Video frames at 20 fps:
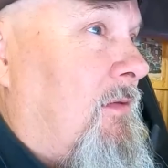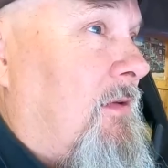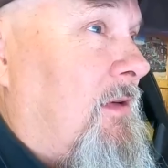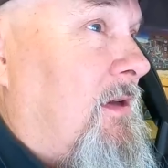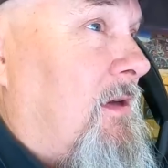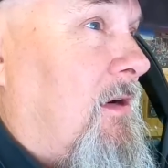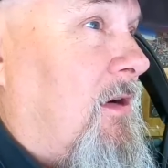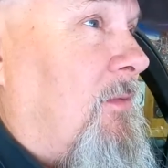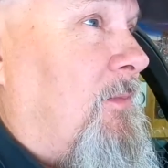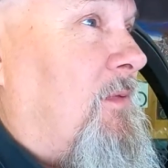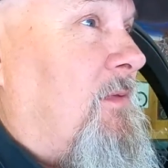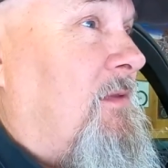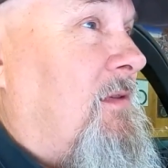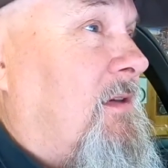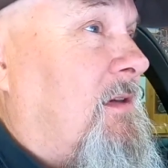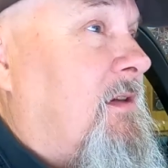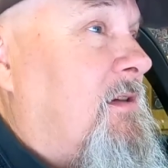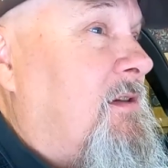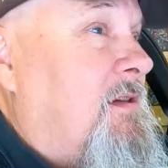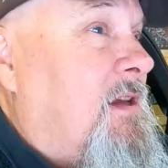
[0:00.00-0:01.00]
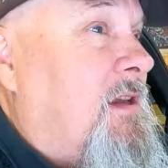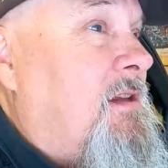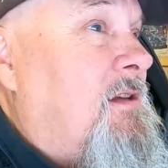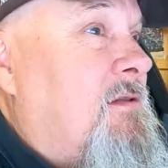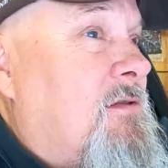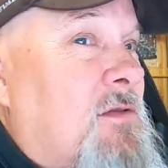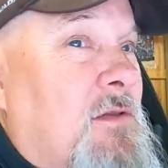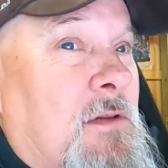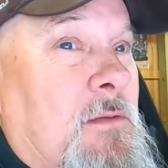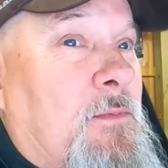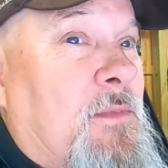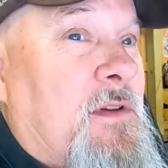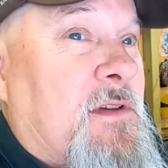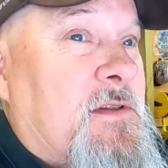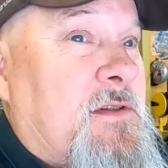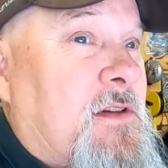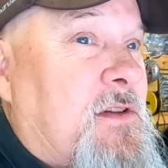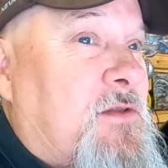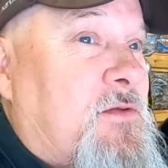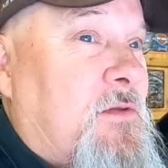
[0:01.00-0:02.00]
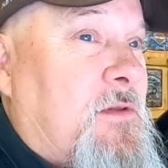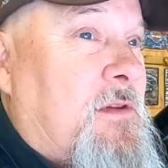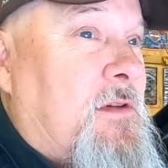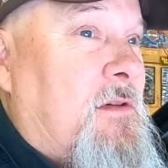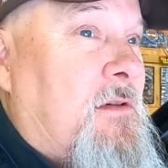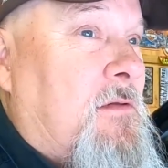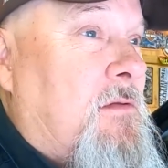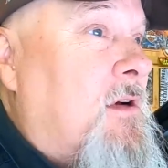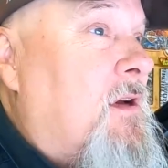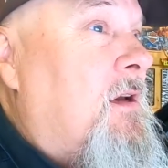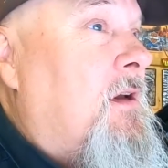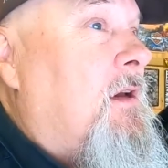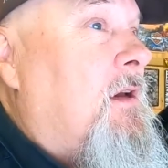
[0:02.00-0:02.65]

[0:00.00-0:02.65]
We hope to continue doing business with you.